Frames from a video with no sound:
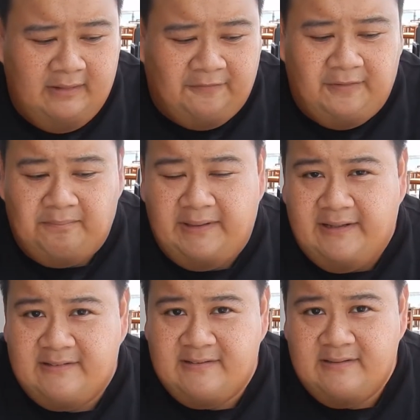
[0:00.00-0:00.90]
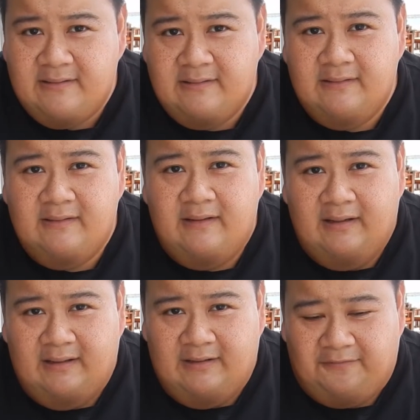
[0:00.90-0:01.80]
different meats
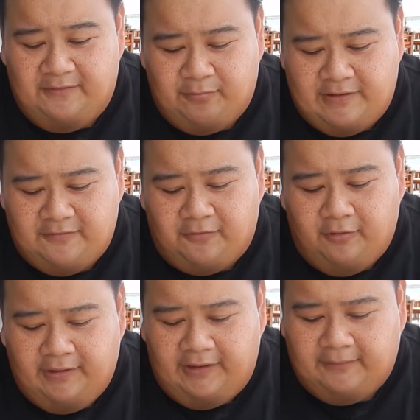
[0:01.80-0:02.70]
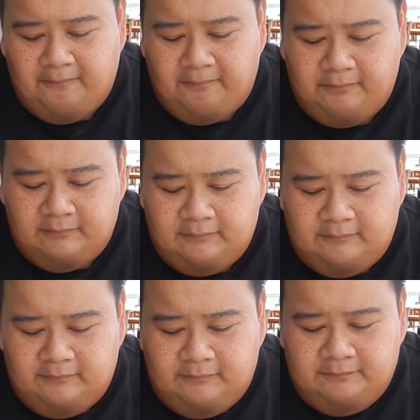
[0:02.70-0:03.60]
and different ways of cooking it.
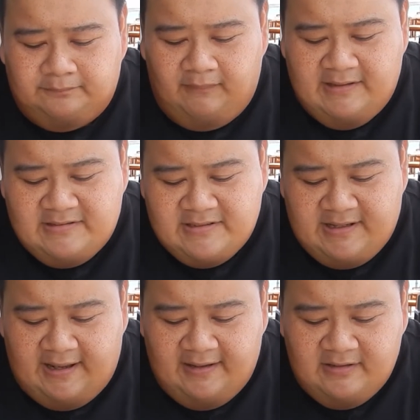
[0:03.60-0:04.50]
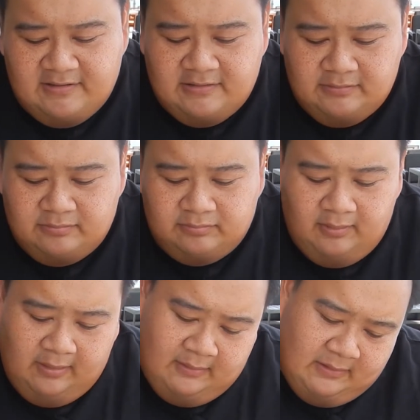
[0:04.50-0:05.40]
This is a
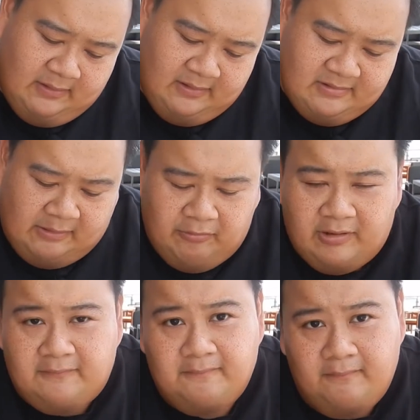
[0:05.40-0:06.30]
somewhat